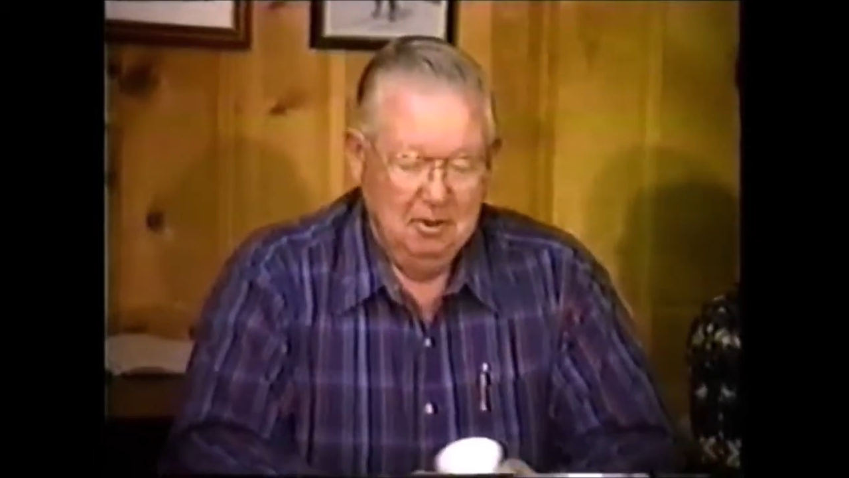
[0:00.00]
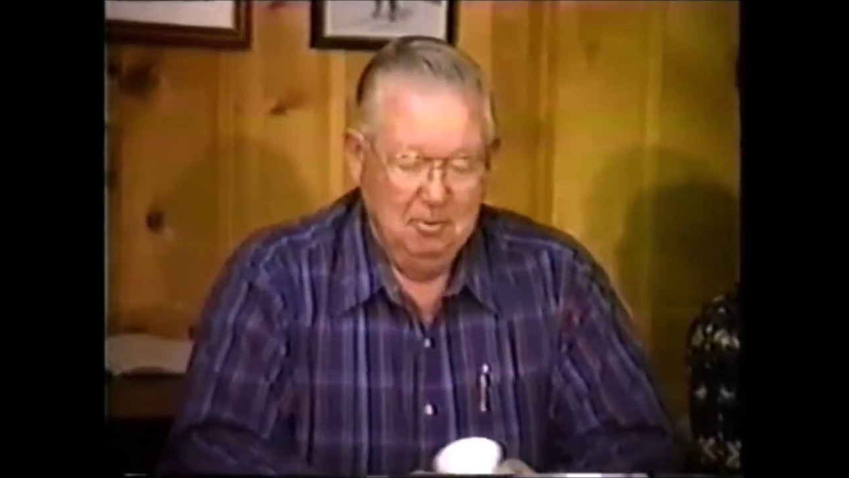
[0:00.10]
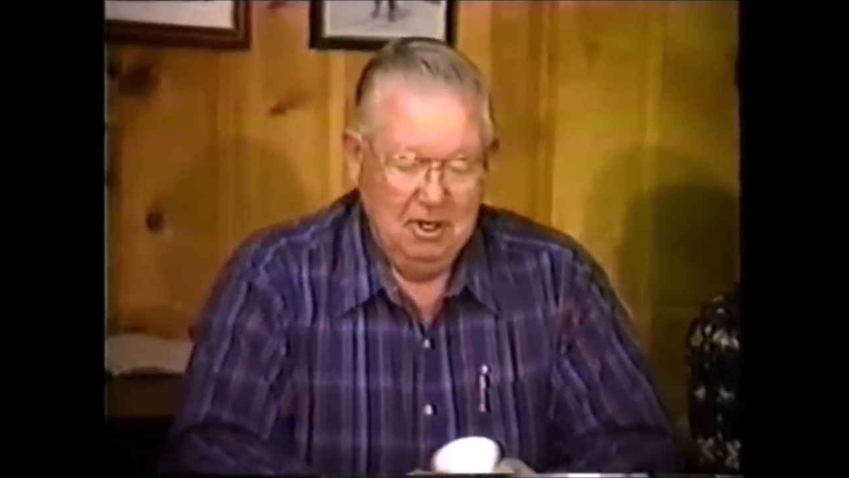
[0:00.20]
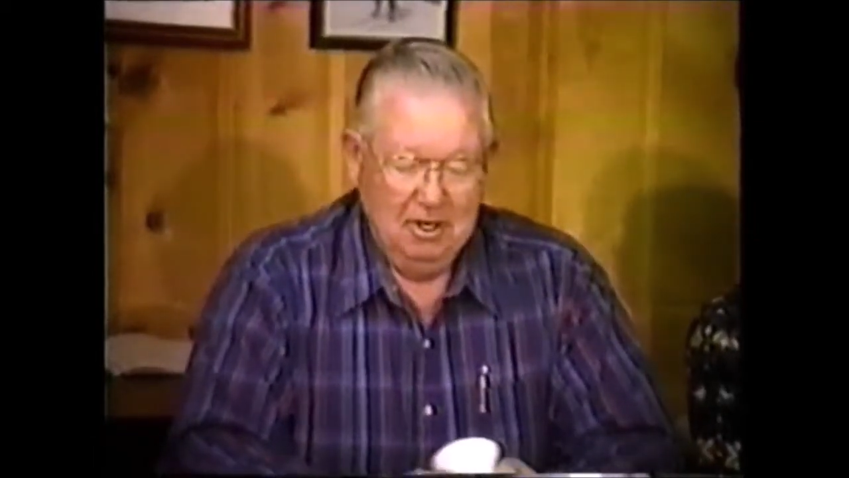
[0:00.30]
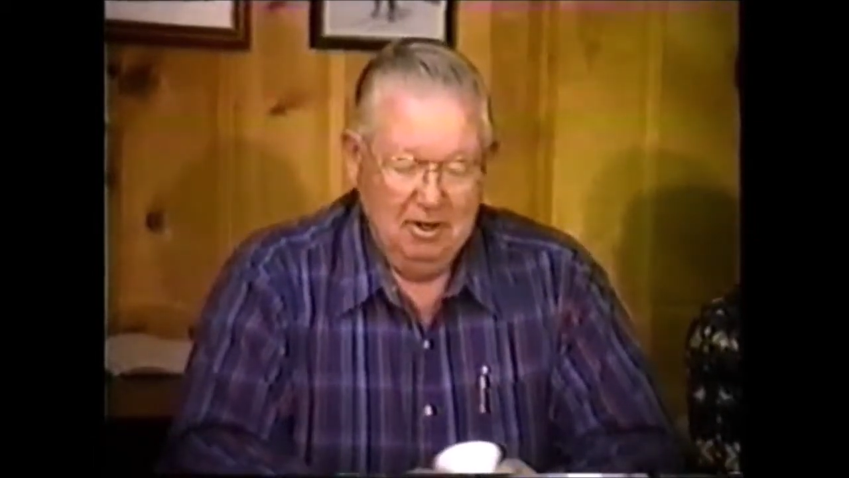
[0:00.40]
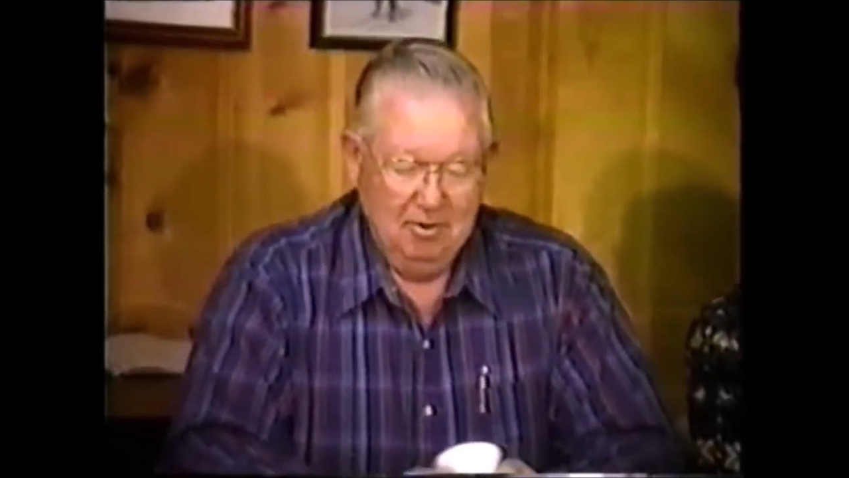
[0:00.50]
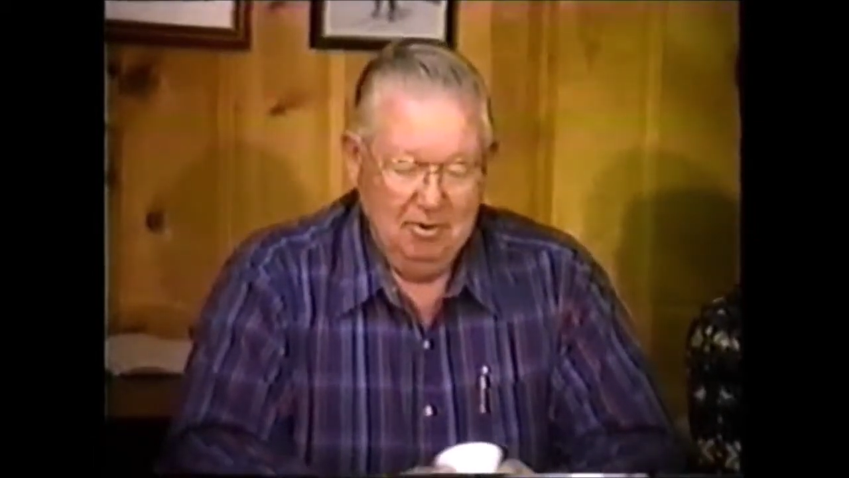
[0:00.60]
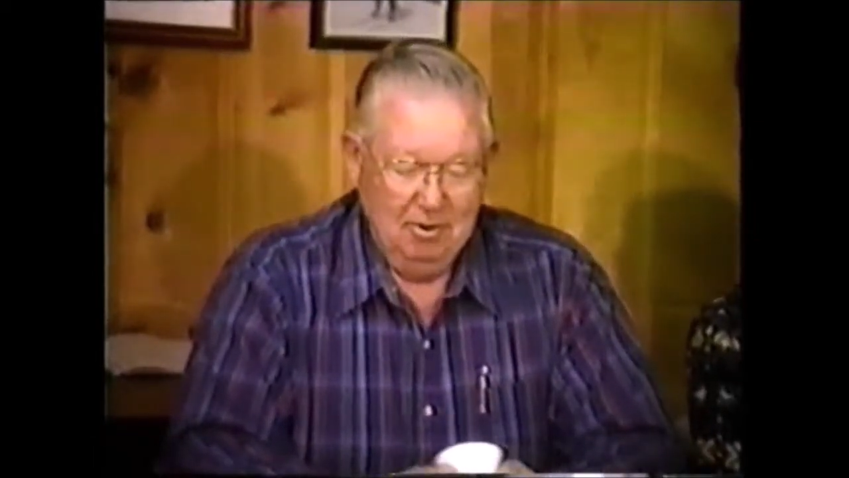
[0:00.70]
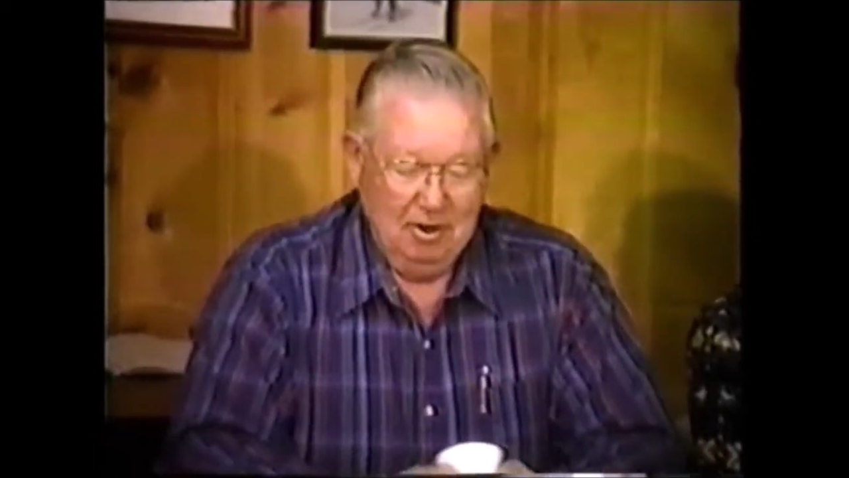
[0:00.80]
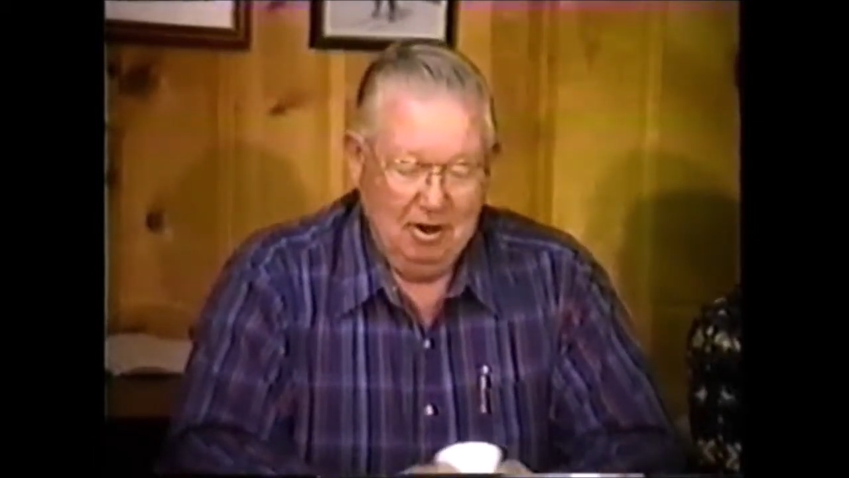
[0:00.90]
But
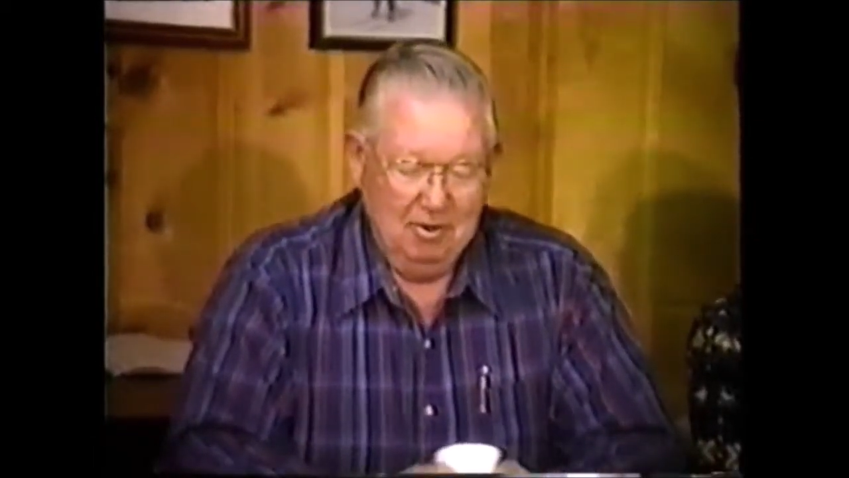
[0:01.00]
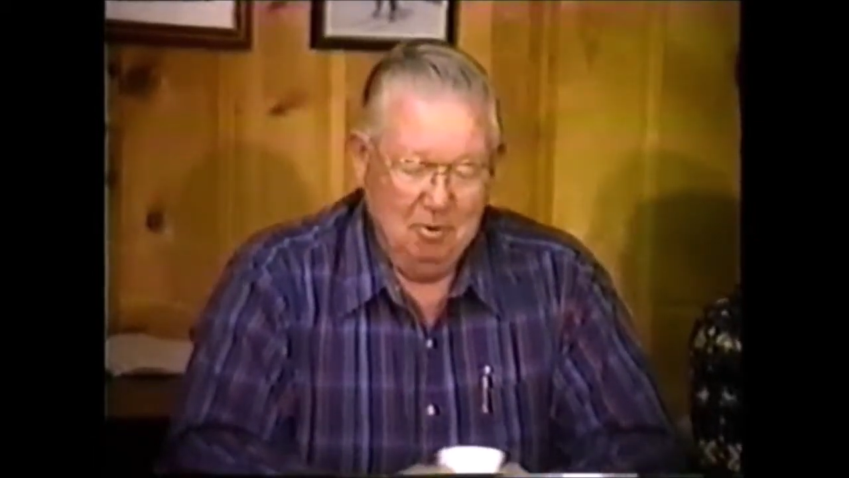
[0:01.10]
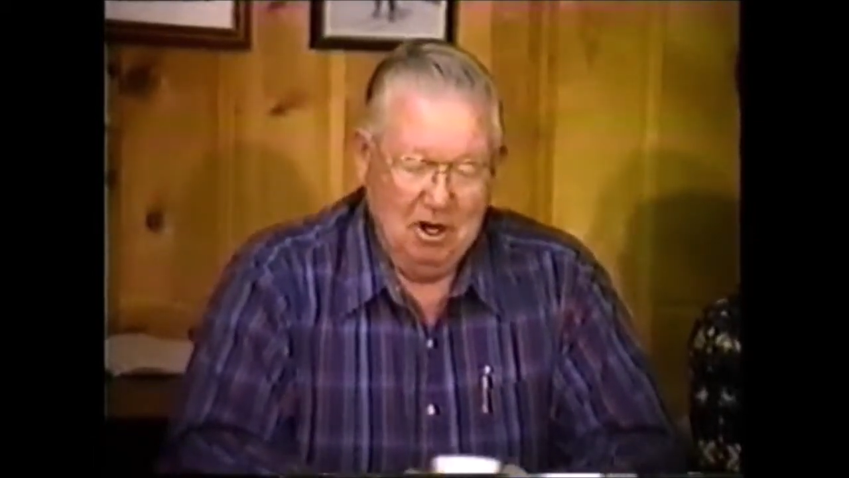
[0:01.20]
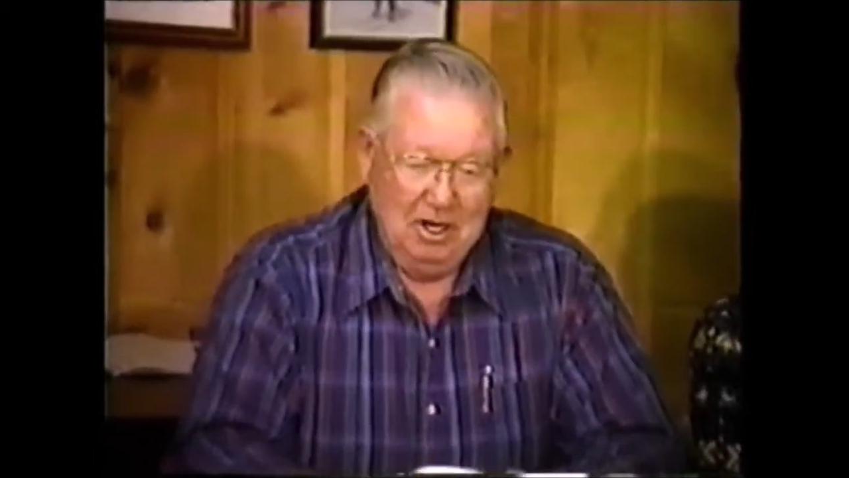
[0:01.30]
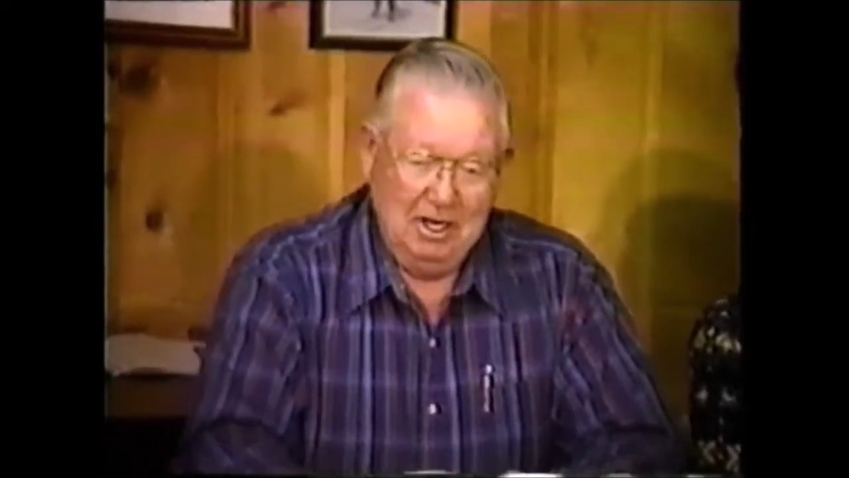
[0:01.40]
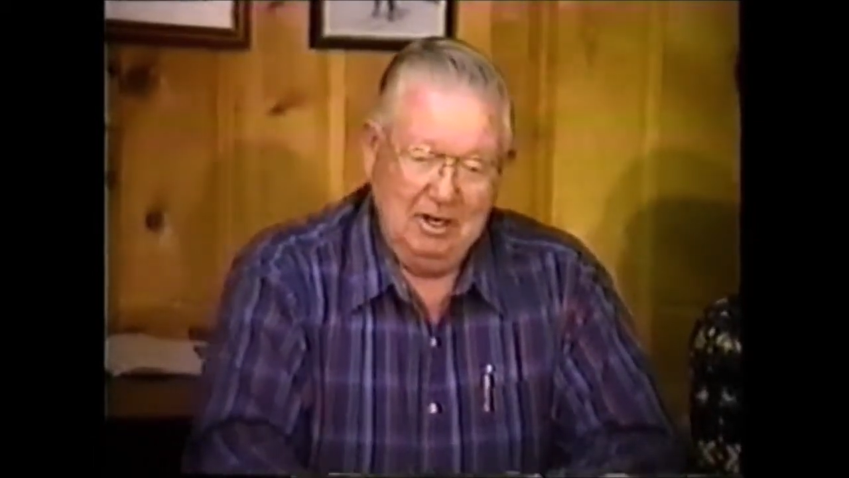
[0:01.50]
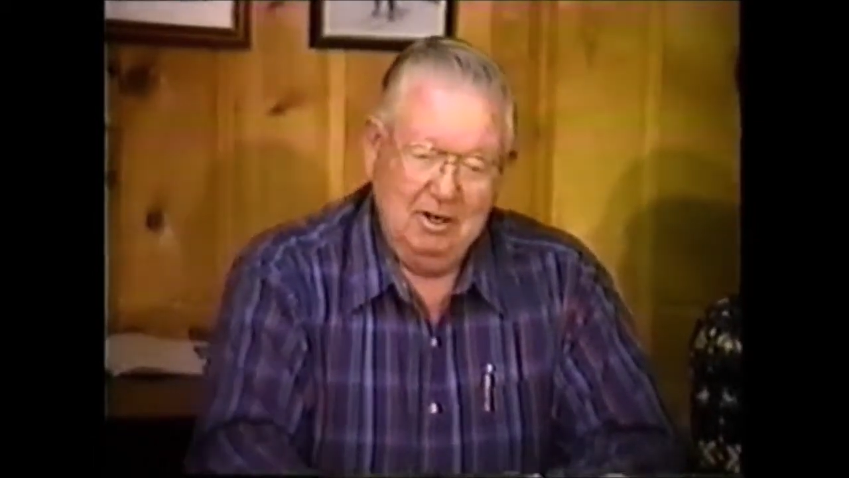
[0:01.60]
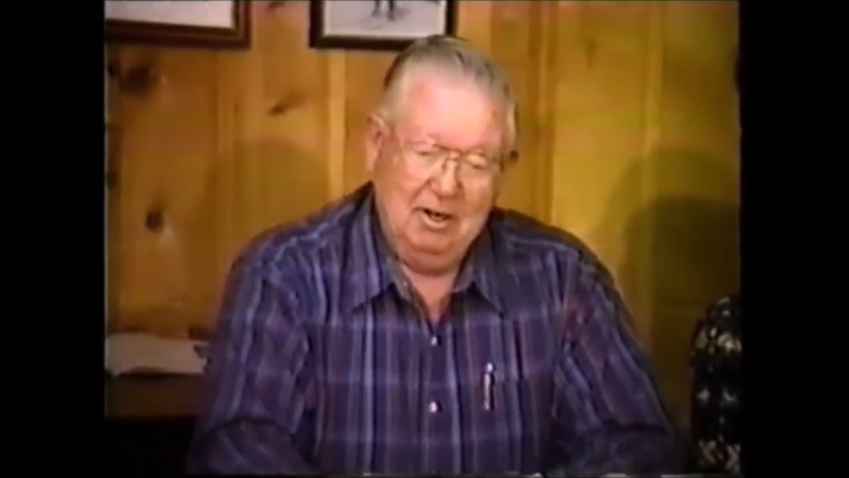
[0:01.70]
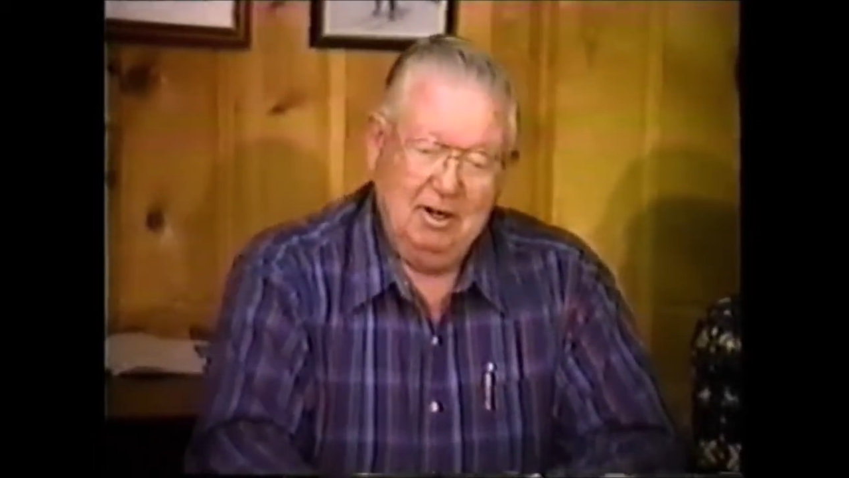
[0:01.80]
our market,